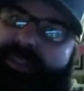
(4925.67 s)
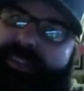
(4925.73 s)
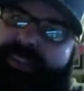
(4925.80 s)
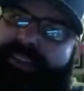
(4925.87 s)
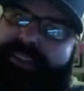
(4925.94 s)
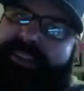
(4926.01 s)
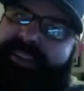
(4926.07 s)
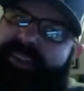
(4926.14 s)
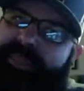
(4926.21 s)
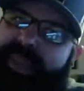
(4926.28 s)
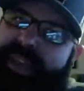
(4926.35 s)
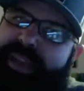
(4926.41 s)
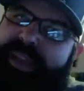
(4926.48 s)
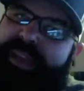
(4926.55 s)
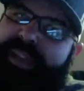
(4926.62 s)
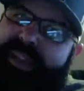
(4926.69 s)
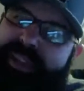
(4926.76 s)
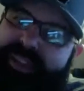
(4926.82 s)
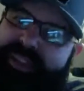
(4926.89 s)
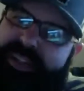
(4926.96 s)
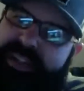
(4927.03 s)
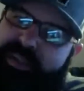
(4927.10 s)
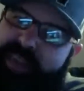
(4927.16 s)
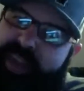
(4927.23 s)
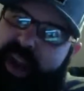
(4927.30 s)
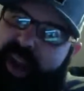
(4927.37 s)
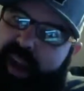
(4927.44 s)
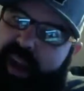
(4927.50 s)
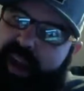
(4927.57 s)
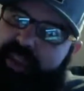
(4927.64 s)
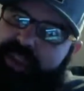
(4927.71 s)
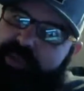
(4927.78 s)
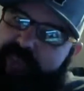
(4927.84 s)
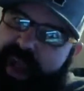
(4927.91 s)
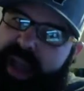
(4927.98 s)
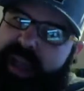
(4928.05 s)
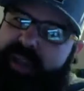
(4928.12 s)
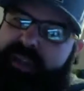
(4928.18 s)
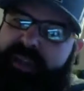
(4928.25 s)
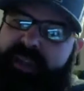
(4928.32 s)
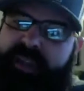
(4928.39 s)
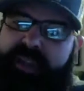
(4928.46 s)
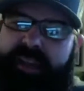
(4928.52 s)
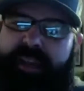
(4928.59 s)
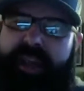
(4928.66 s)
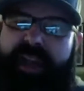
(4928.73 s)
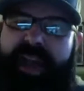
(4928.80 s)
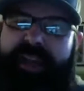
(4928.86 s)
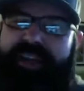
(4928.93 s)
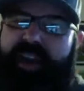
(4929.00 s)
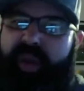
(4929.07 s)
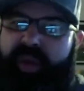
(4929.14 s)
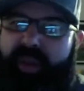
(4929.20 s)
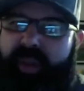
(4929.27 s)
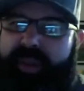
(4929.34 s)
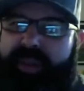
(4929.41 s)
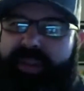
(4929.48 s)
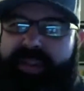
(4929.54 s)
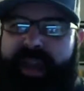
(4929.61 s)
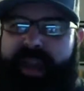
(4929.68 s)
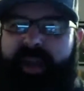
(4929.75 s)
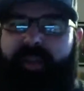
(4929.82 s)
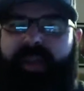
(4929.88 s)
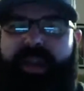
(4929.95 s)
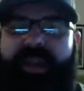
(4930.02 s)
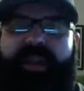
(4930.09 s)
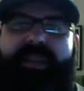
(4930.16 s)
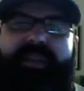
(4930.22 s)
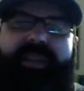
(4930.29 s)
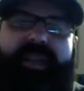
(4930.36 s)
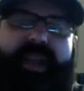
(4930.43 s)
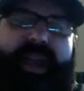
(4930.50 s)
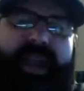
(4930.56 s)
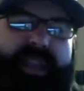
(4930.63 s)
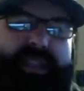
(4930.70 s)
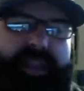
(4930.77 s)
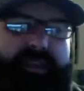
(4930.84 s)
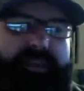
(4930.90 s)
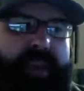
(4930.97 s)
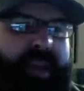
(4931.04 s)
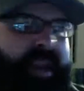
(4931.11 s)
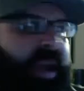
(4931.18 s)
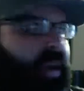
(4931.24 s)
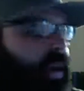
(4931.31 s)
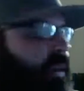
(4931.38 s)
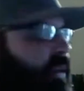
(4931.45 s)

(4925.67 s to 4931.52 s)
There's a big hard spot. I don't know where the second one is. I guess I'll find out on